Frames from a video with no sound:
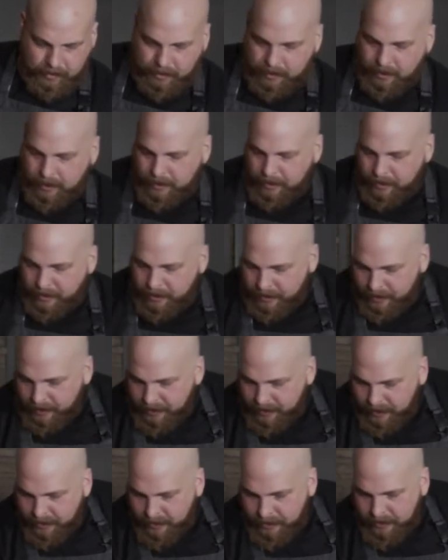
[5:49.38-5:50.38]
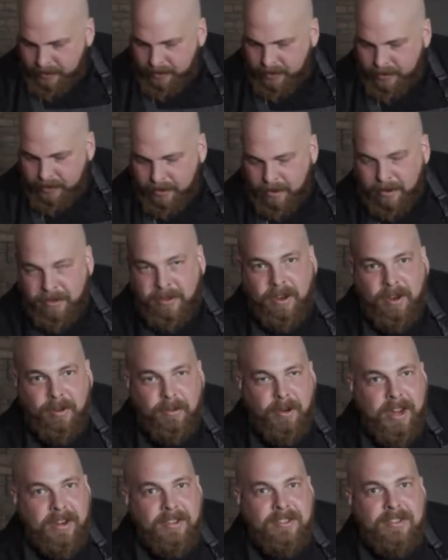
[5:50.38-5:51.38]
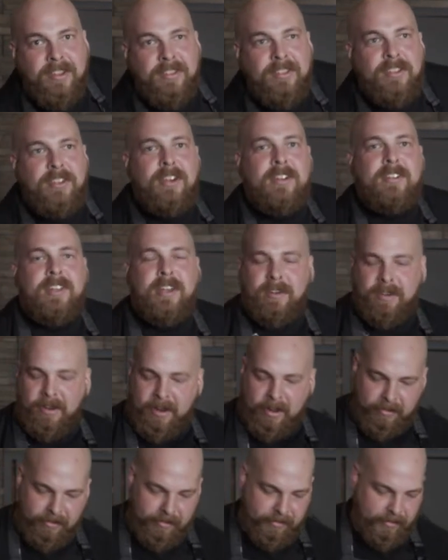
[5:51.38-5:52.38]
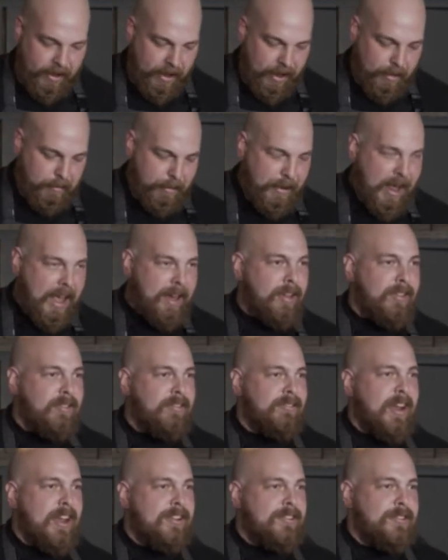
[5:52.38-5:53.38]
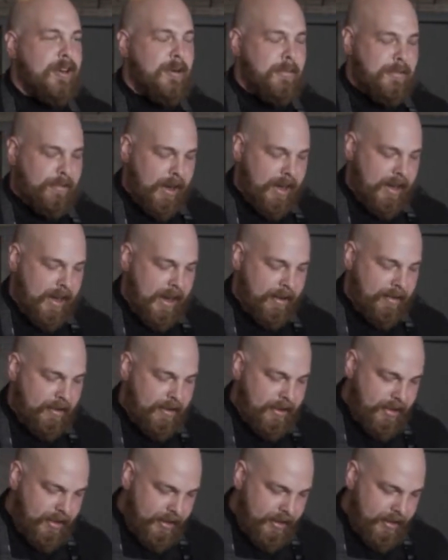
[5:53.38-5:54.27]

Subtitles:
All right. I think our wine's just cooked out enough. I'm going to add all the fresh herbs right now.